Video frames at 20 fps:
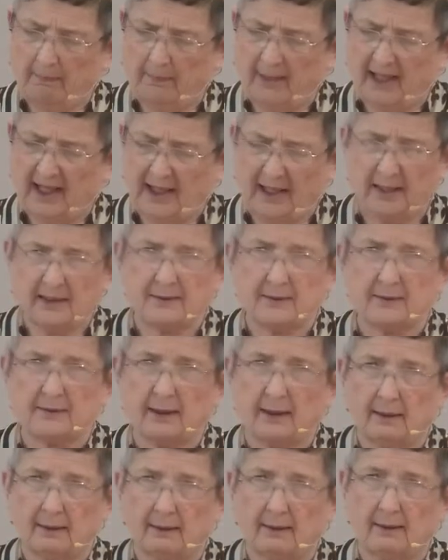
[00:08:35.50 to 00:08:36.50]
As
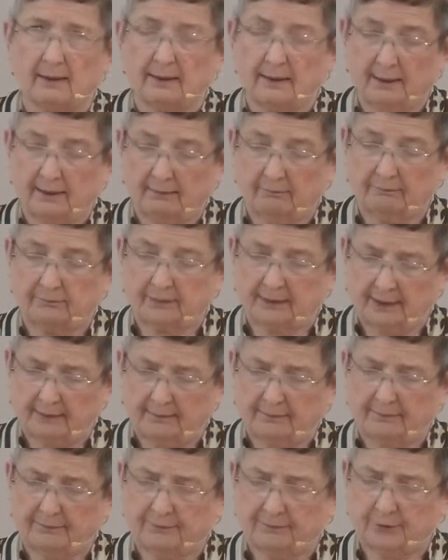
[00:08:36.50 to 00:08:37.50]
I have
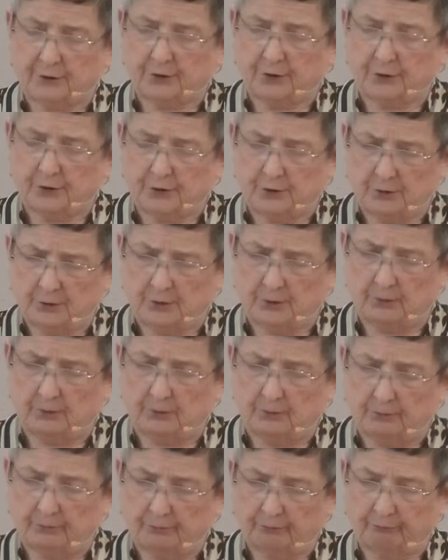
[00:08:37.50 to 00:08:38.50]
loved
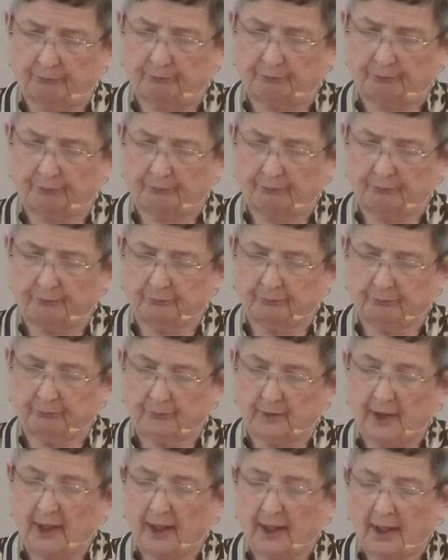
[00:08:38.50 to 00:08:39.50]
you,
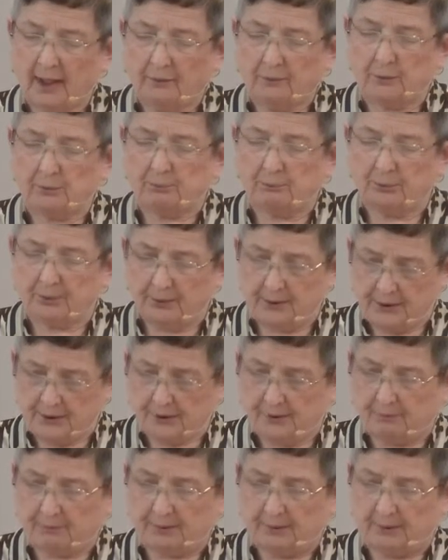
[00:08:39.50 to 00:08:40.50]
the
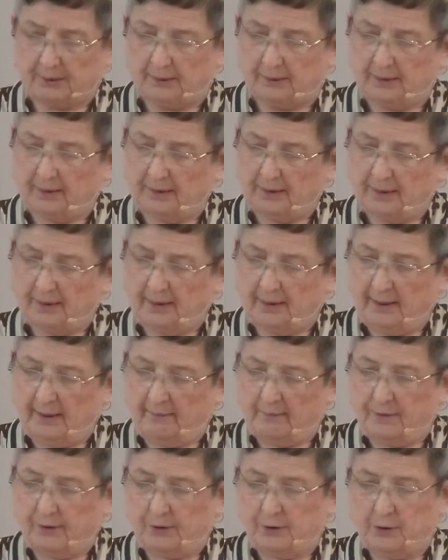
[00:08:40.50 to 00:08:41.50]
principle
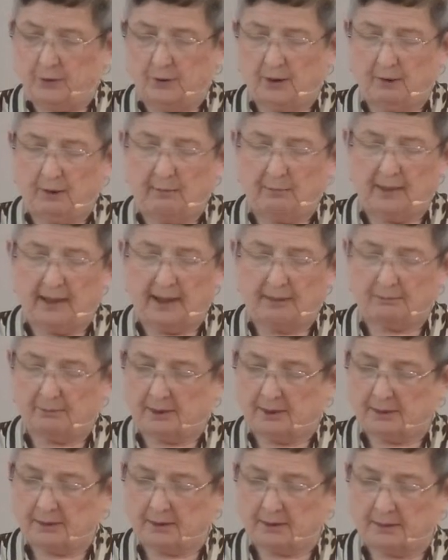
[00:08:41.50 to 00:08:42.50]
of the new
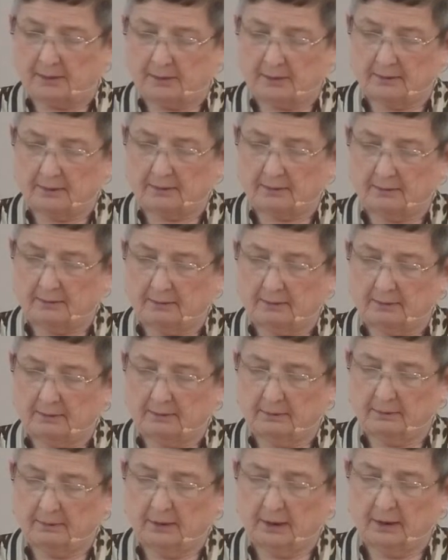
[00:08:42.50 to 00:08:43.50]
commandment.
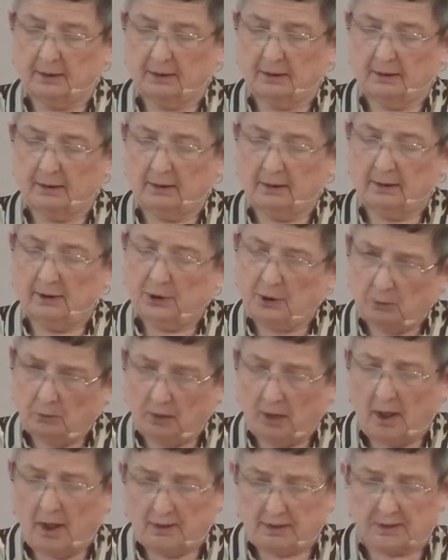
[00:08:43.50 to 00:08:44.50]
You
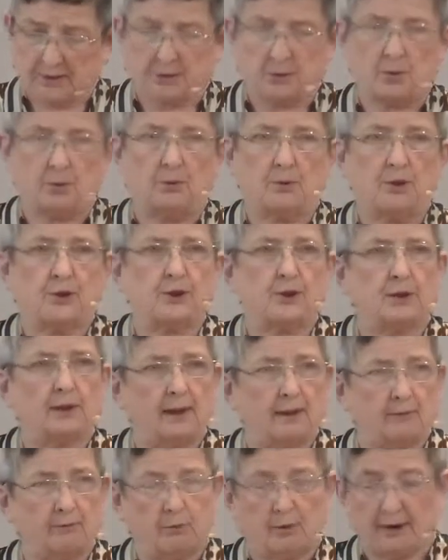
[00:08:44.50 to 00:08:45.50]
also should
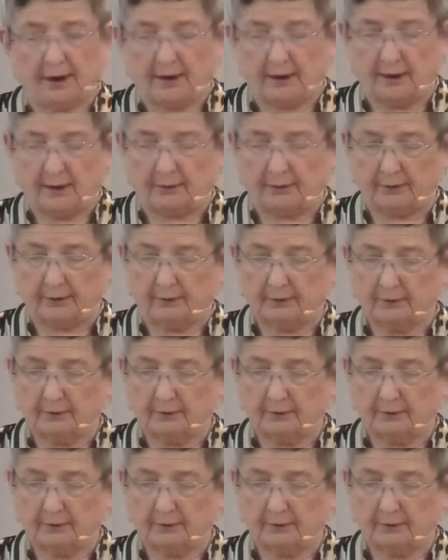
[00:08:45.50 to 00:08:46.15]
love one another,